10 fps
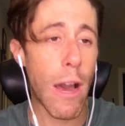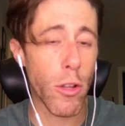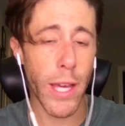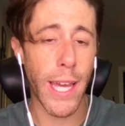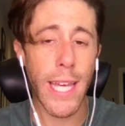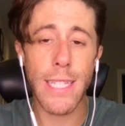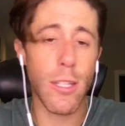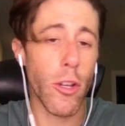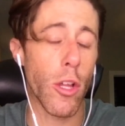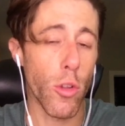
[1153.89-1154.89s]
Like, I can't tell
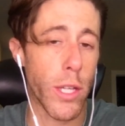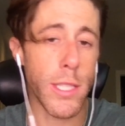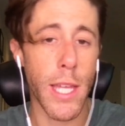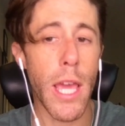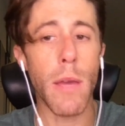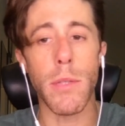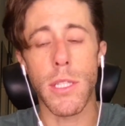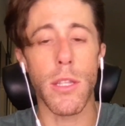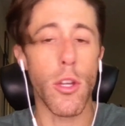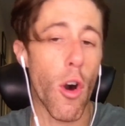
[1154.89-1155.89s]
you I look at his game and see
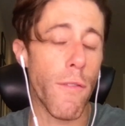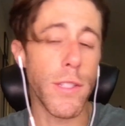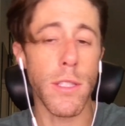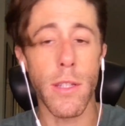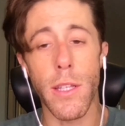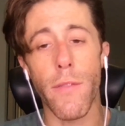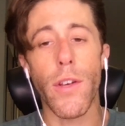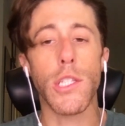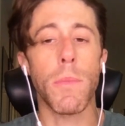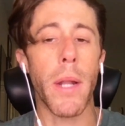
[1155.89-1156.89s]
the offense and the
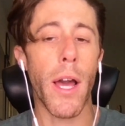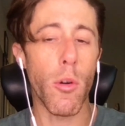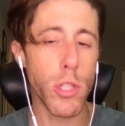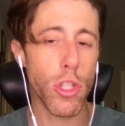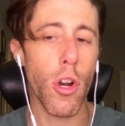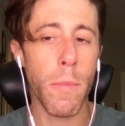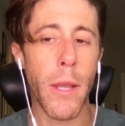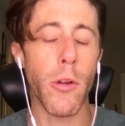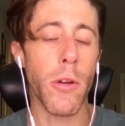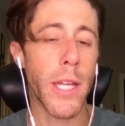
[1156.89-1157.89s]
defense, but I always talk about
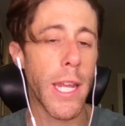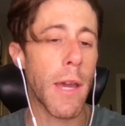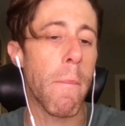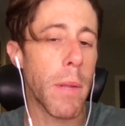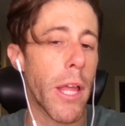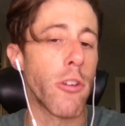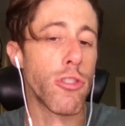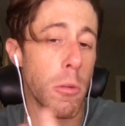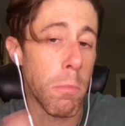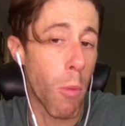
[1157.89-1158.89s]
you're getting a player
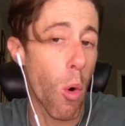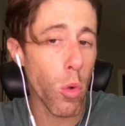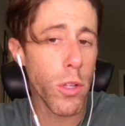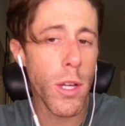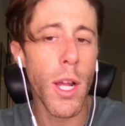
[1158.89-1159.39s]
to mold.